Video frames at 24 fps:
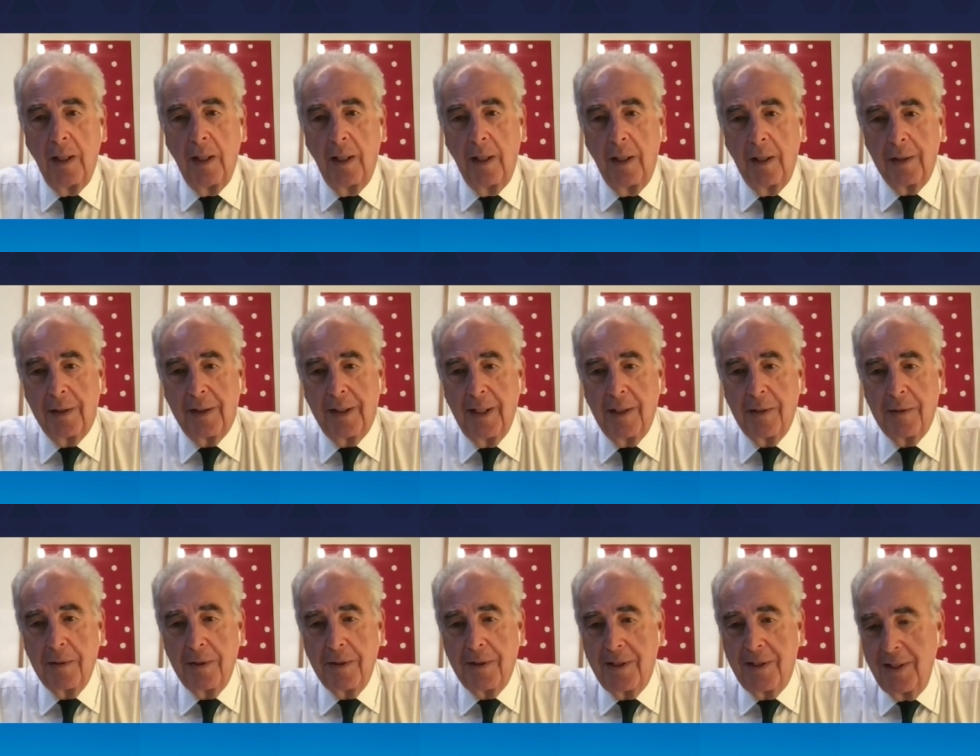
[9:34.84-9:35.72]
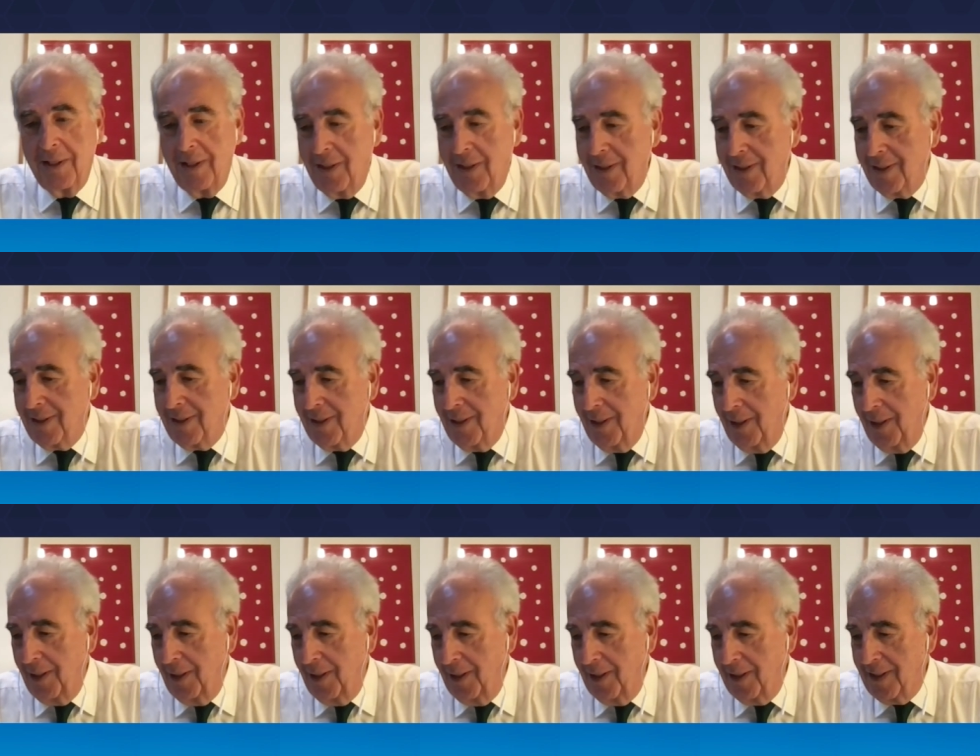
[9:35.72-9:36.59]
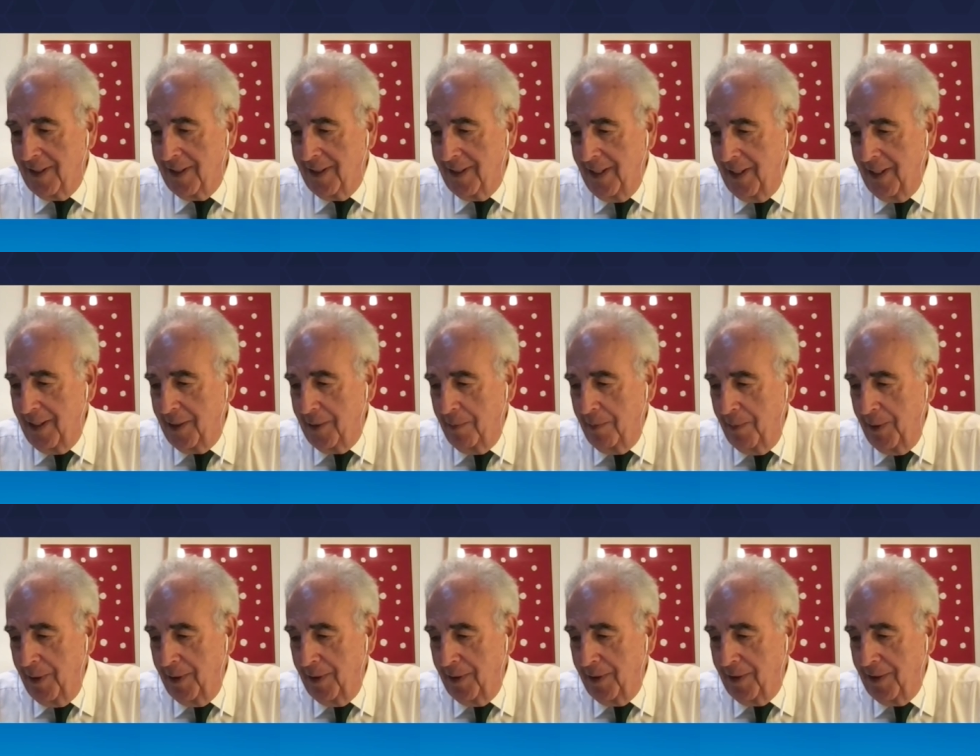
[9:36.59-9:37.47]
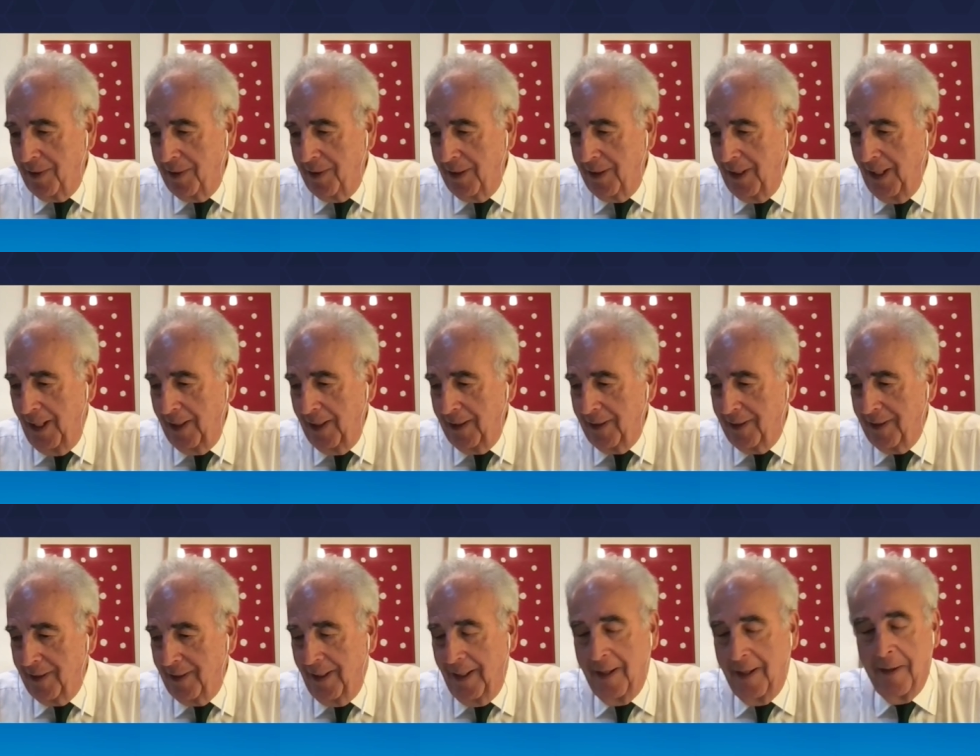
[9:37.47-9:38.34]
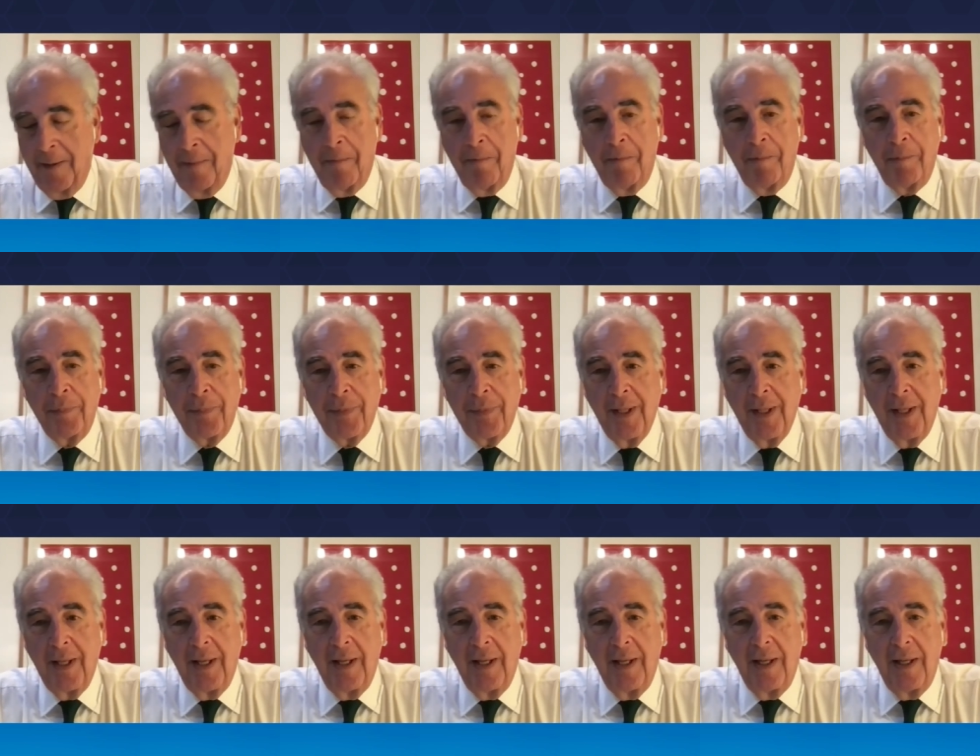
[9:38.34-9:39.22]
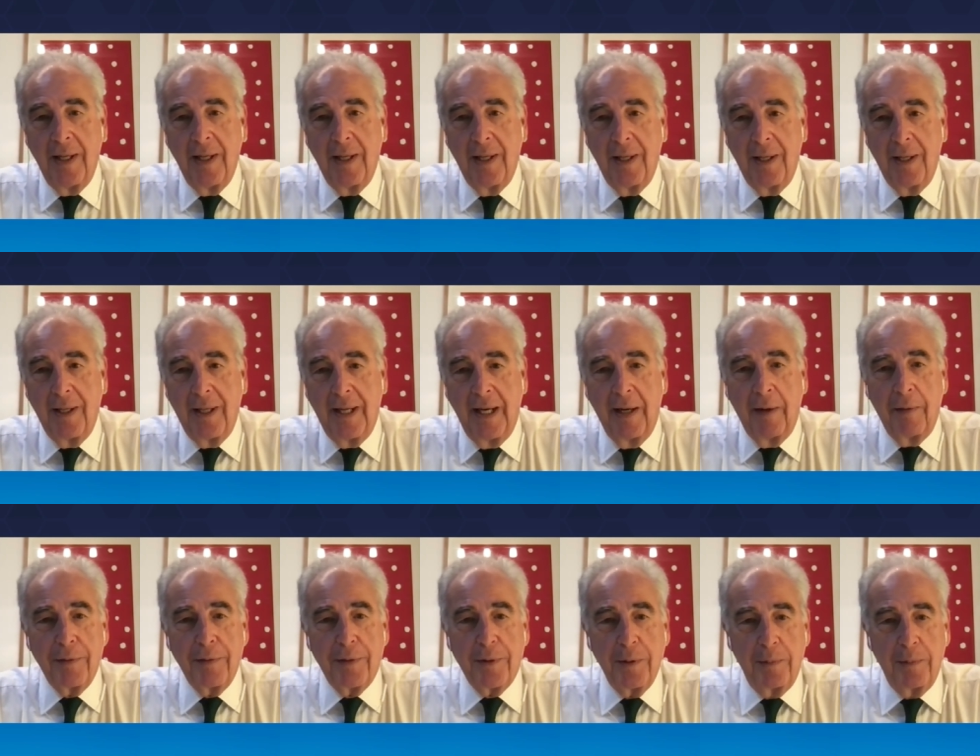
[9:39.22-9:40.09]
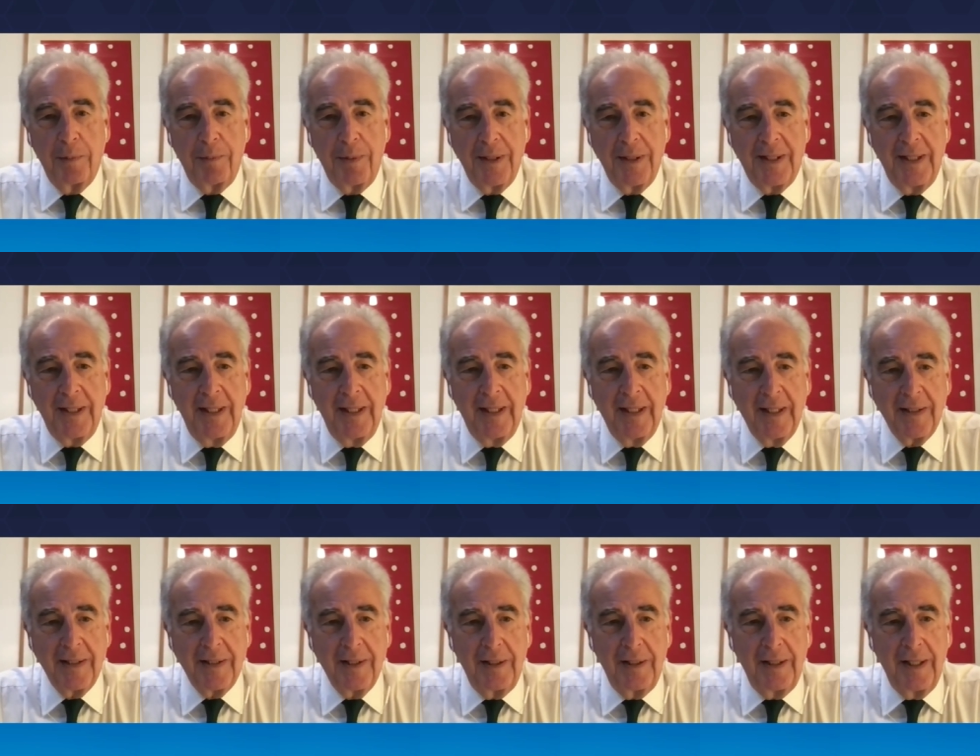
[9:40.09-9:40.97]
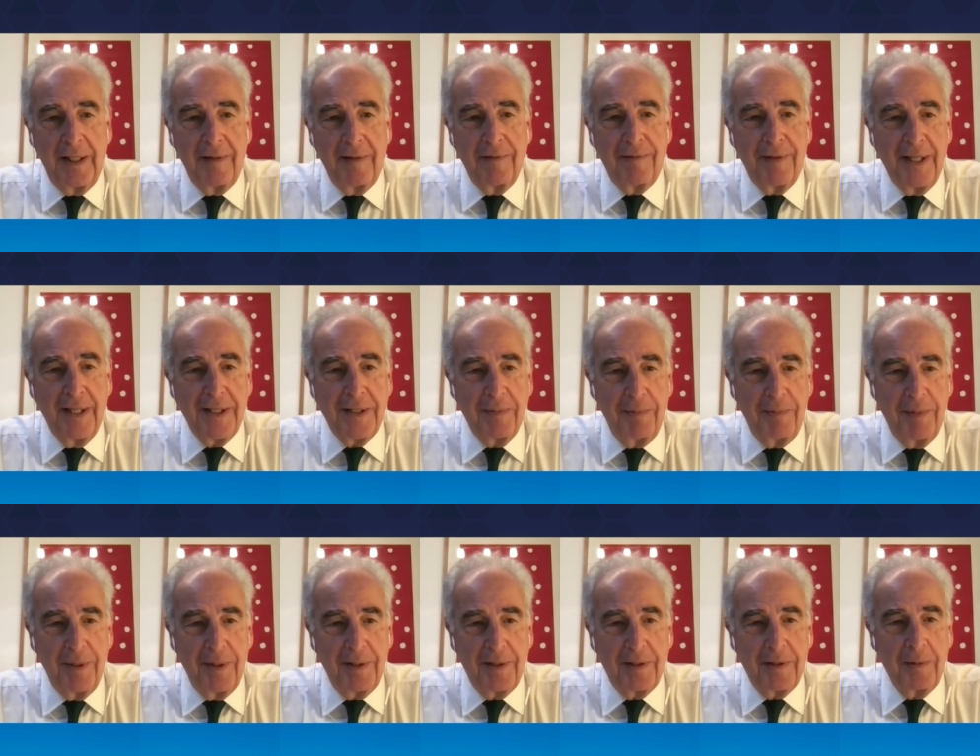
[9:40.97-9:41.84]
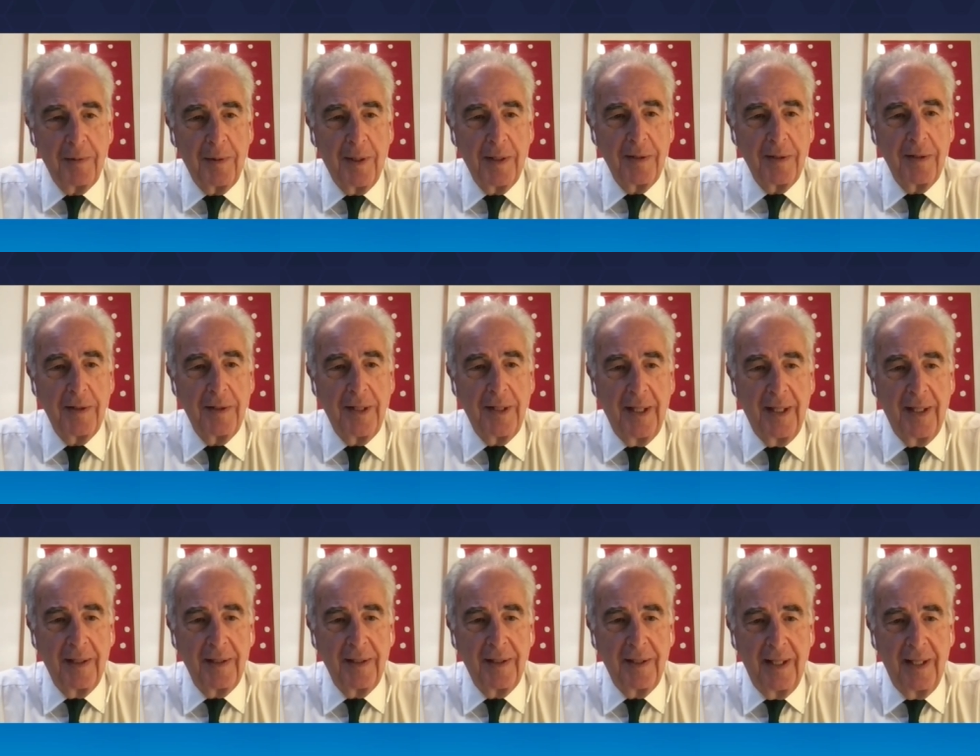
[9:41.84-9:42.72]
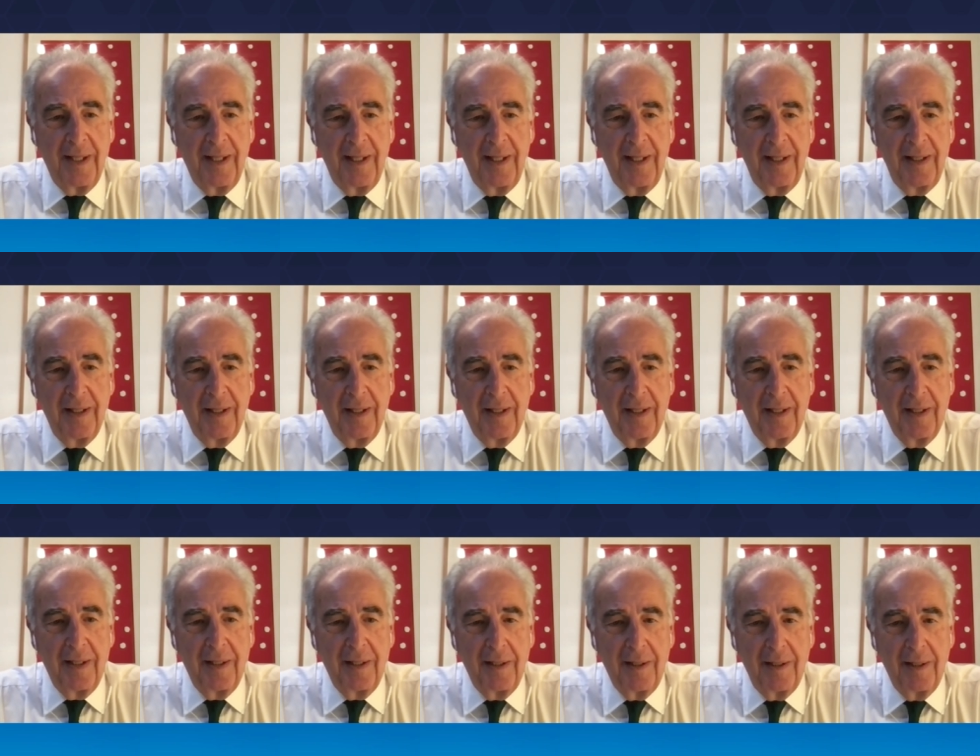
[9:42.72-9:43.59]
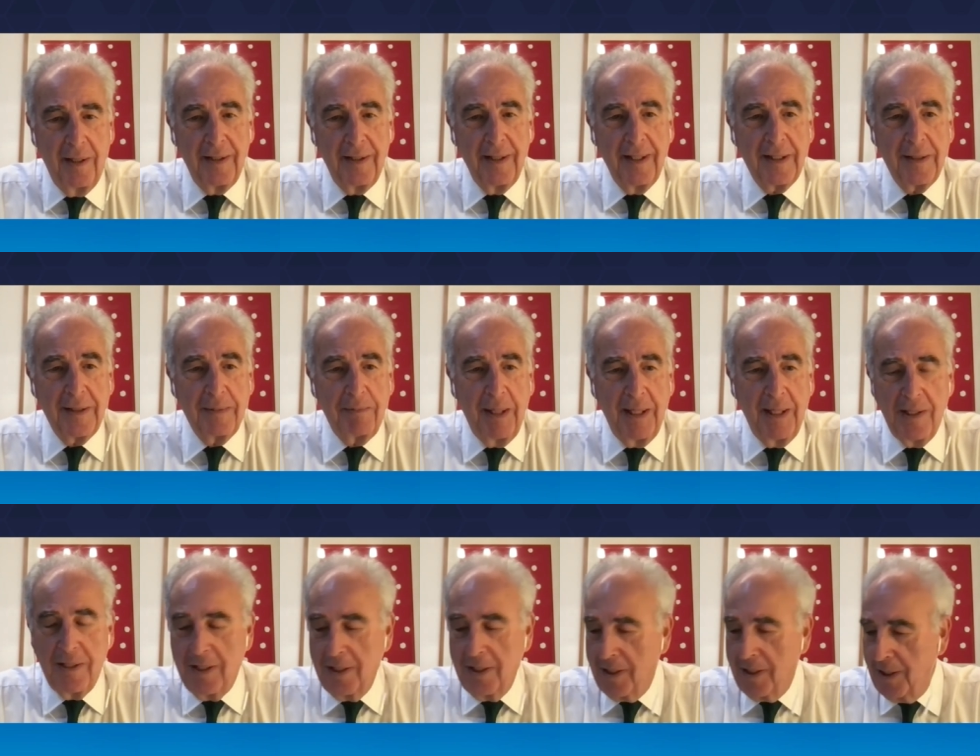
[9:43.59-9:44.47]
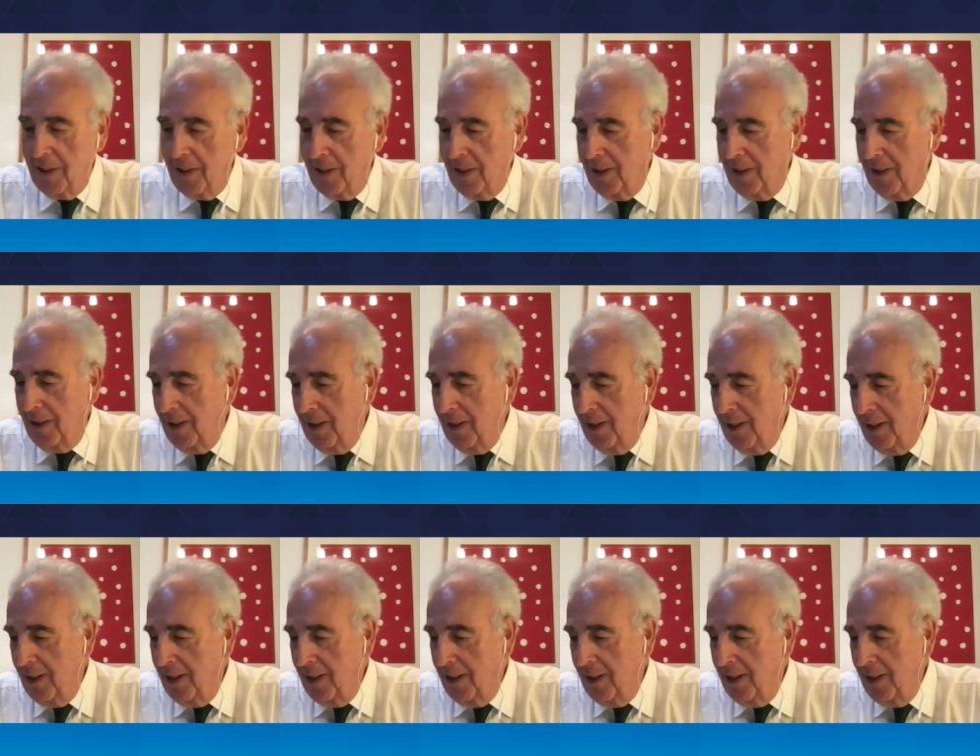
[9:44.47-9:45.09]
uh, Tedros's uh, statement that um, uh, health should be seen as an investment rather than a uh, an expenditure.